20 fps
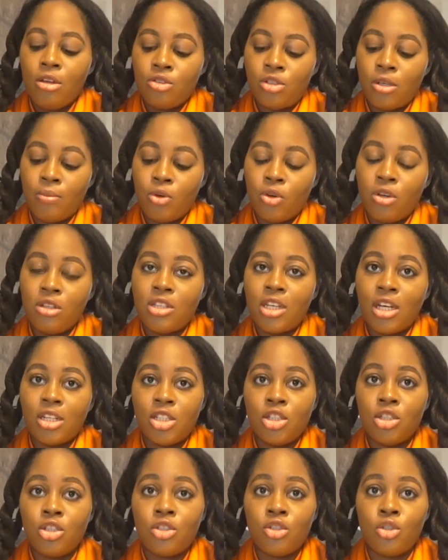so I'm going to
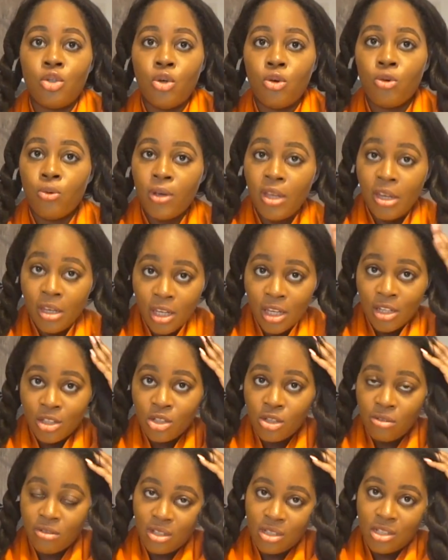actually just go
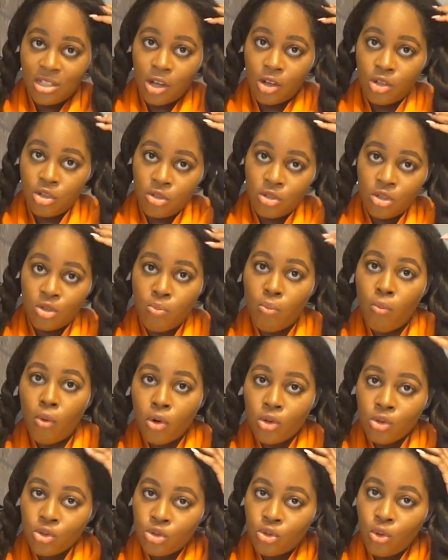into the sections,
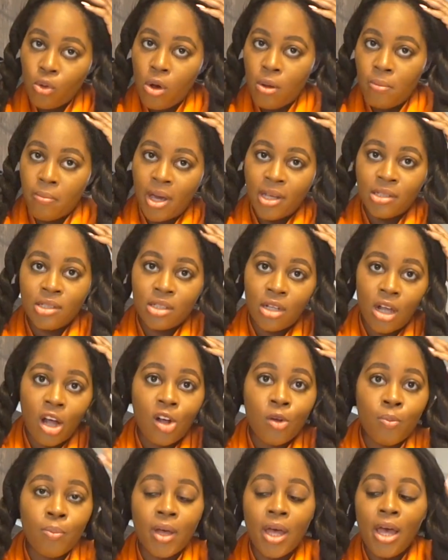more so on my
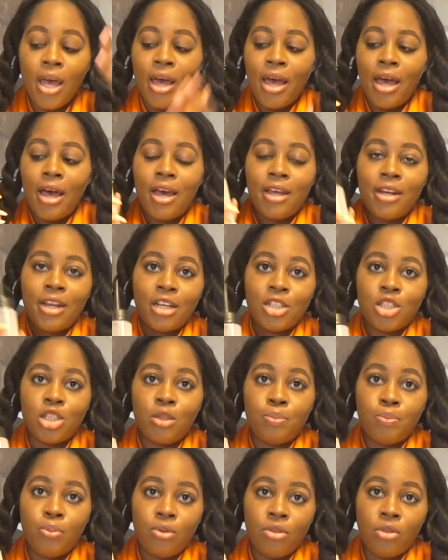scalp, and
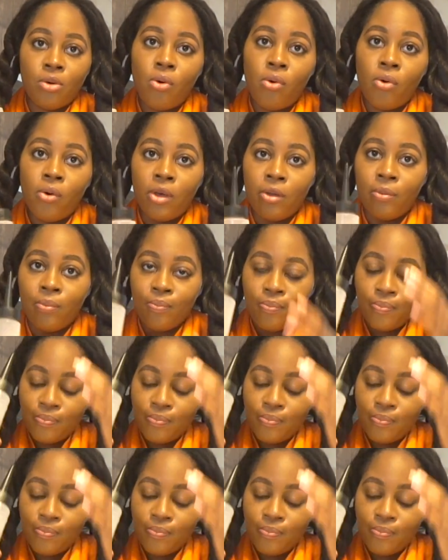actually put the oil.